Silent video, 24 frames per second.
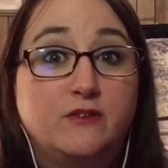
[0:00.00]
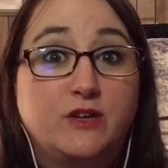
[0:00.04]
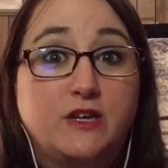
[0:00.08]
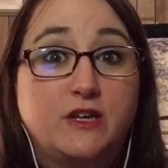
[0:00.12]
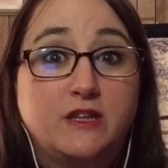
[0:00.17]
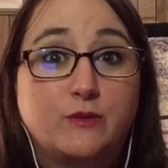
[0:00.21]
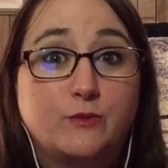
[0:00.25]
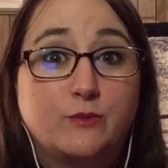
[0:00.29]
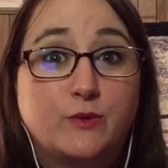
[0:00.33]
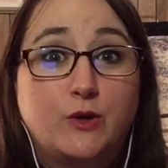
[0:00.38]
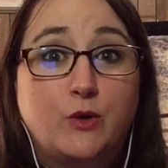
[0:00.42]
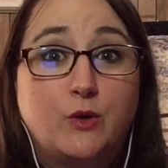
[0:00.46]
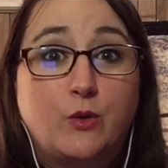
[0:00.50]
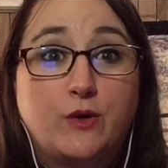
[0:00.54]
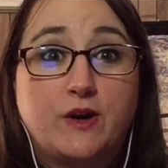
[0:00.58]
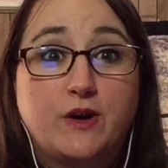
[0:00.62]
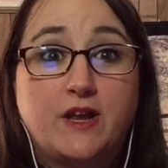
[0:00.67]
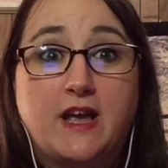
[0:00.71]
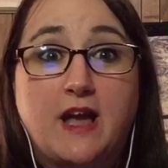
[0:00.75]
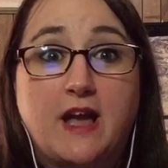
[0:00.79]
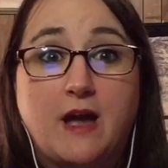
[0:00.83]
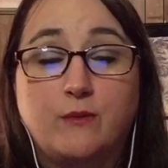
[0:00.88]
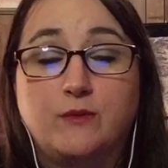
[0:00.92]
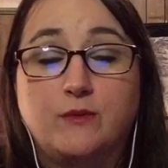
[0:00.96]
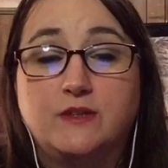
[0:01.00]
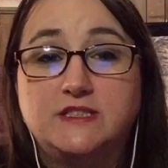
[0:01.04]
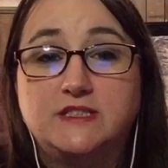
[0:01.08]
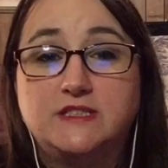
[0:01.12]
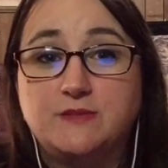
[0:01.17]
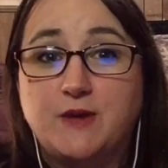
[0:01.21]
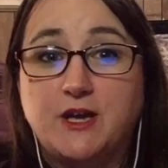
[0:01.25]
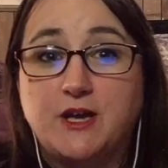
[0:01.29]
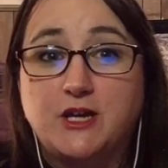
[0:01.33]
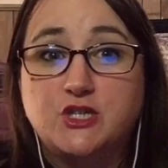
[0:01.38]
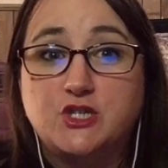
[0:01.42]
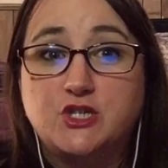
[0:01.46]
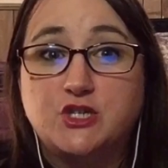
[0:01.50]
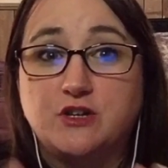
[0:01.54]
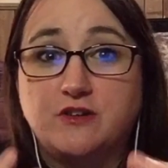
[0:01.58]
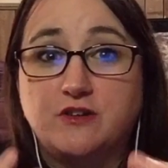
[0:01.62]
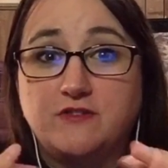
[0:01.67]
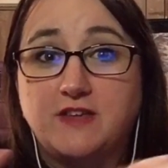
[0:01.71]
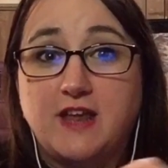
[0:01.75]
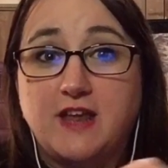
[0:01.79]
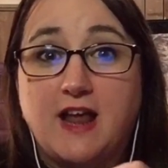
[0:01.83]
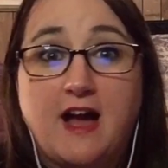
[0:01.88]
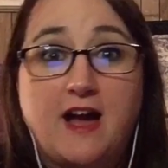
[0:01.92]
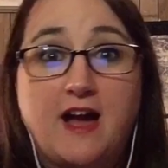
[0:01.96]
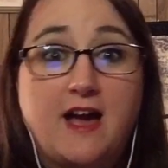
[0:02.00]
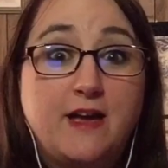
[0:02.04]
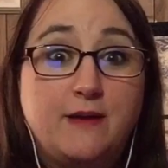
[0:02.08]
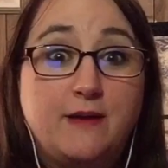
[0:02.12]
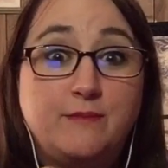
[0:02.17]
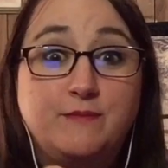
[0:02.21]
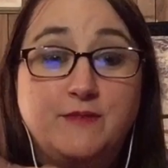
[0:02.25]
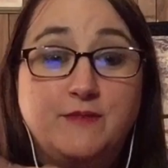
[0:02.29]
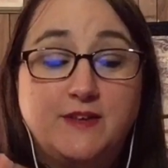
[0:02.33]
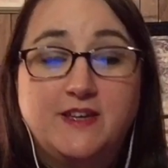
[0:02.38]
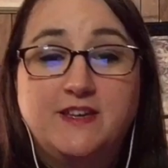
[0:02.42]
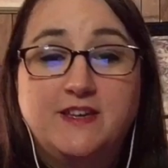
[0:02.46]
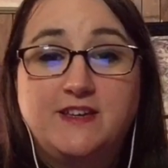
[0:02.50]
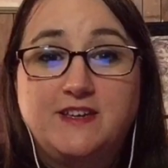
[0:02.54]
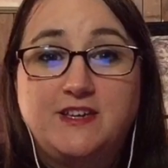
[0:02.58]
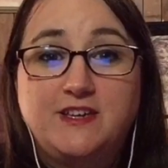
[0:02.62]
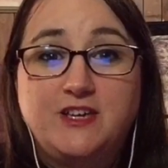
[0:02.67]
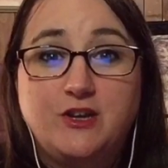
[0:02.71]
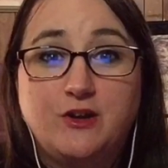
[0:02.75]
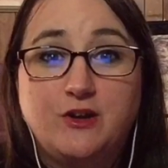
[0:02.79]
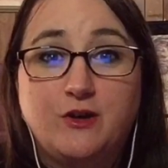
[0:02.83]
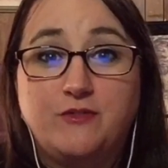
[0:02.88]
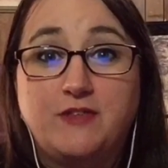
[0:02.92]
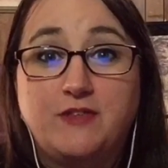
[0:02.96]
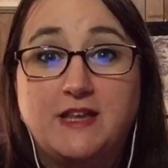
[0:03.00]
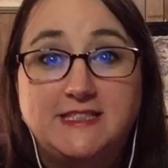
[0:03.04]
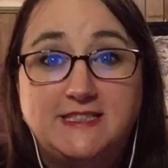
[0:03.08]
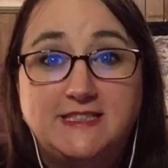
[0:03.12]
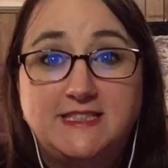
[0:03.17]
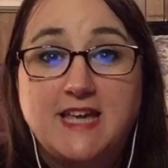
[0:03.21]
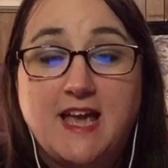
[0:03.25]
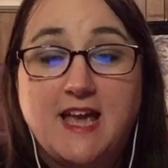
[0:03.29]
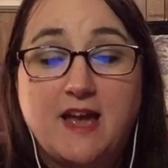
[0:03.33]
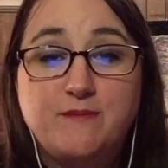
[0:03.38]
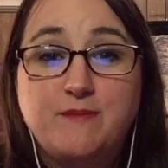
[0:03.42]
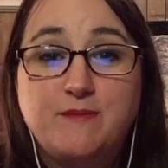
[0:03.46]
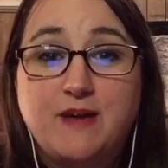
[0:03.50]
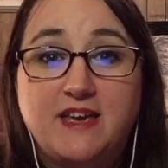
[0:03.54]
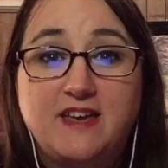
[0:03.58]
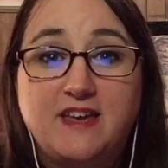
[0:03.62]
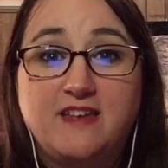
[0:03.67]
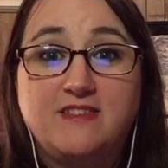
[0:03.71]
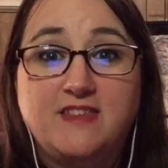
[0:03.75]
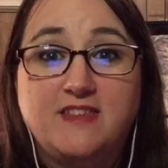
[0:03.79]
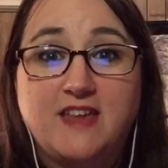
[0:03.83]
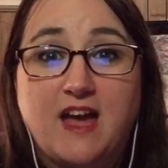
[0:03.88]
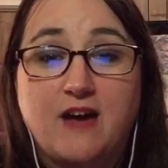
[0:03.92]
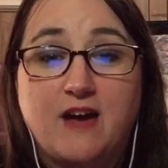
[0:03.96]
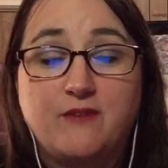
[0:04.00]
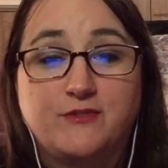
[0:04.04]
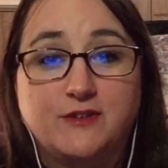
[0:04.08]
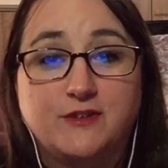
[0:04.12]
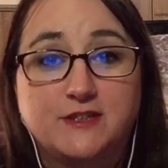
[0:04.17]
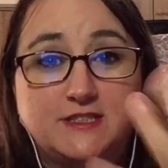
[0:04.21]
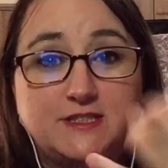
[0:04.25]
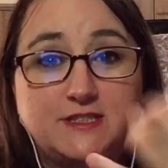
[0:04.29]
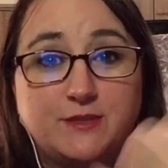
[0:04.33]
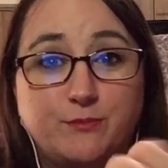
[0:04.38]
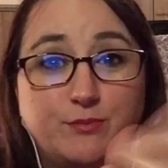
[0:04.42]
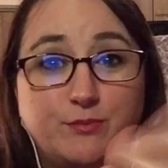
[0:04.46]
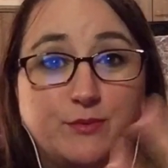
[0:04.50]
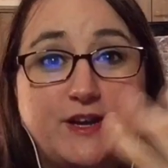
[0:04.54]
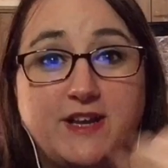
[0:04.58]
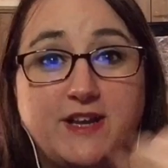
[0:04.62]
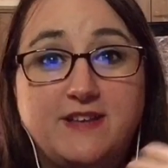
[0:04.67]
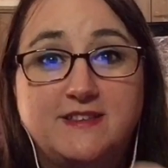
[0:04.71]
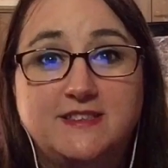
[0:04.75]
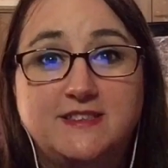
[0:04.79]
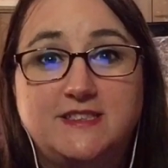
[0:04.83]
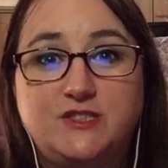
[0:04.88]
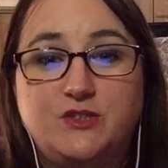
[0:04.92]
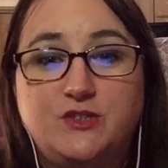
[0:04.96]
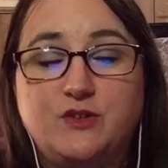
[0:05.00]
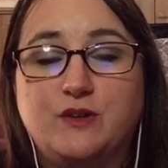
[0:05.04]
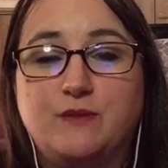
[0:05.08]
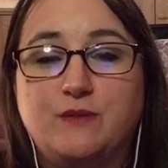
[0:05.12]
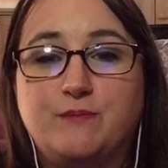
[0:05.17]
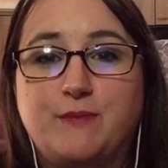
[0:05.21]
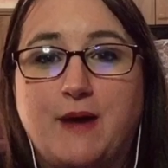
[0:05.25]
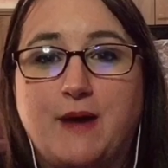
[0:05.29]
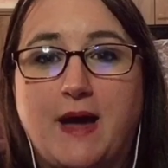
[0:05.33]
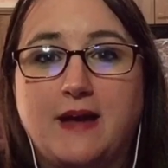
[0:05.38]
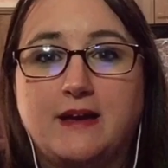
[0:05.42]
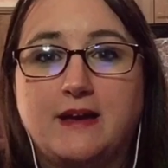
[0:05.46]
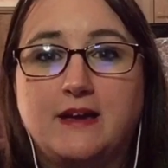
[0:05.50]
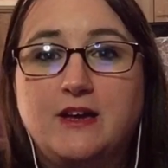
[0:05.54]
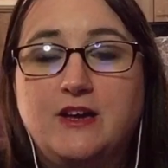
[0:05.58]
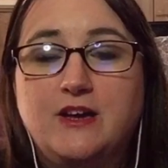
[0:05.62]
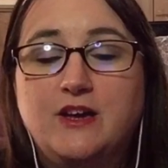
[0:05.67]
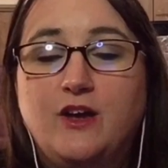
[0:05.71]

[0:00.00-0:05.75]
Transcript: look at the recording, I want to make sure that they see I'm making the effort to bring the student back.